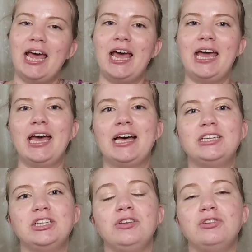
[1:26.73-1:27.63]

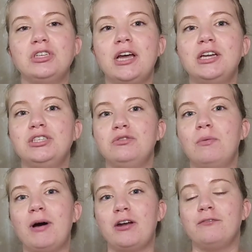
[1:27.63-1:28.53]
and usually I do
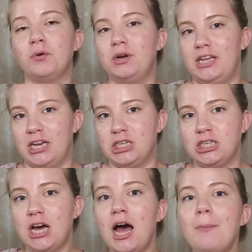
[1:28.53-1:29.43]
about a
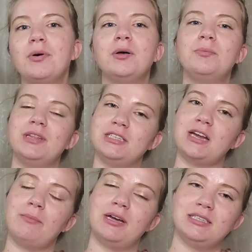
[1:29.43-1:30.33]
40-inch top. This
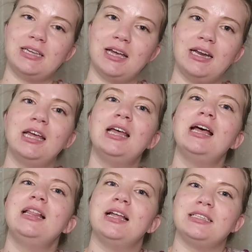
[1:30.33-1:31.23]
time I said,
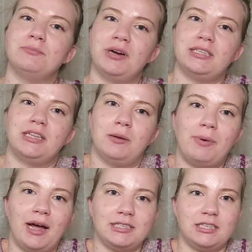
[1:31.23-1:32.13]
let's embrace a little
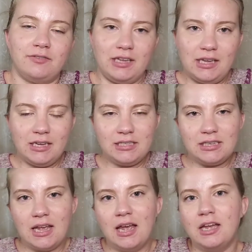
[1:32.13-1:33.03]
positive
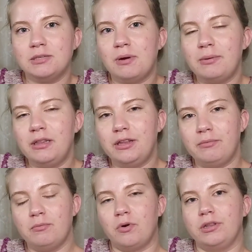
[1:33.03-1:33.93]
ease. It's probably a
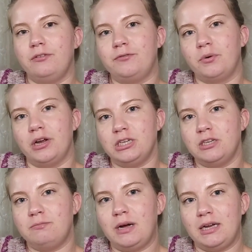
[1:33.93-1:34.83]
little bit more than 4
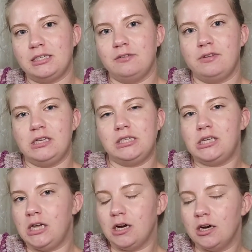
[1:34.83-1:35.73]
inches of positive ease
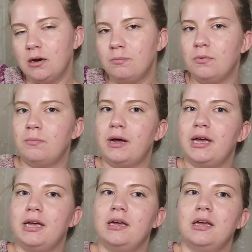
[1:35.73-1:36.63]
here, but
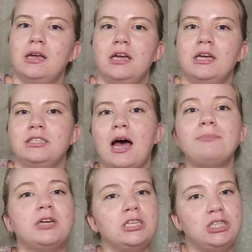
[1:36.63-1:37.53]
my
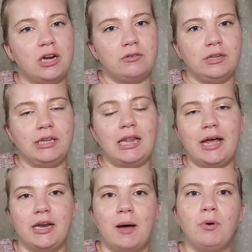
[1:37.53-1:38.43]
top does generally
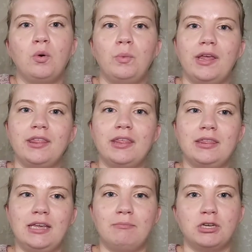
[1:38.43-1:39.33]
line up with
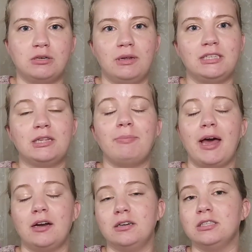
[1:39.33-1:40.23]
the measurements the
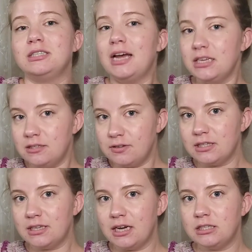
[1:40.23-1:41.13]
pattern says for
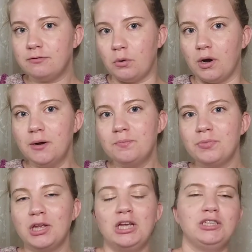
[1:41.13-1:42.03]
the size 4,
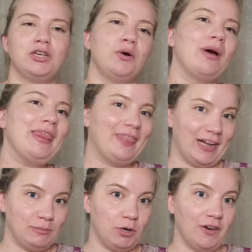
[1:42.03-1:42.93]
so
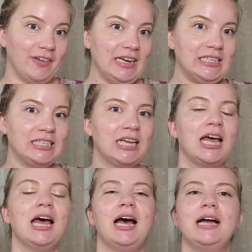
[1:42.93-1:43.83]
that's perfect.
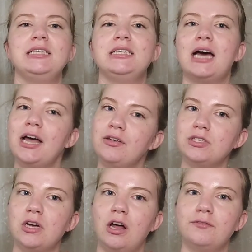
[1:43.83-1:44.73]
I did not
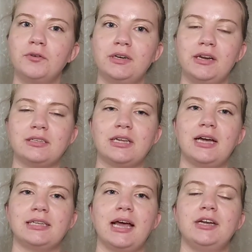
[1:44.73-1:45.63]
use the called for needle
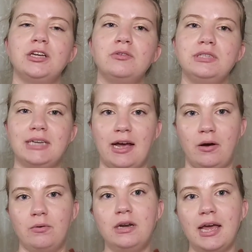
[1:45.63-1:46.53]
size. I had to go
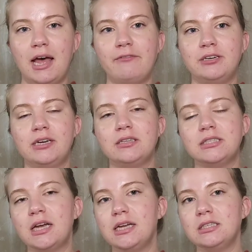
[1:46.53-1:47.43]
down half a needle
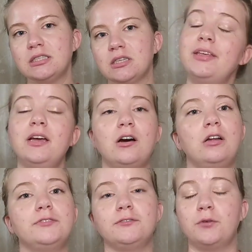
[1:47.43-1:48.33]
size. I think I
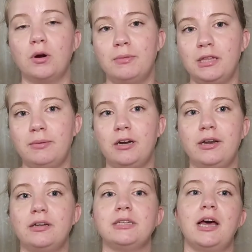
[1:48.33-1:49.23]
called for 4 millimeter
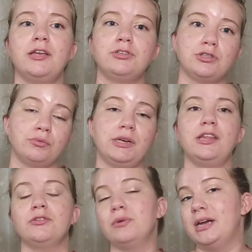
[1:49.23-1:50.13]
needles and I used 3
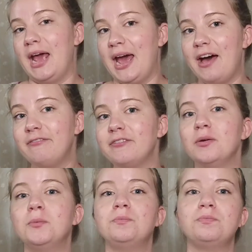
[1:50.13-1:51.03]
and 3.5.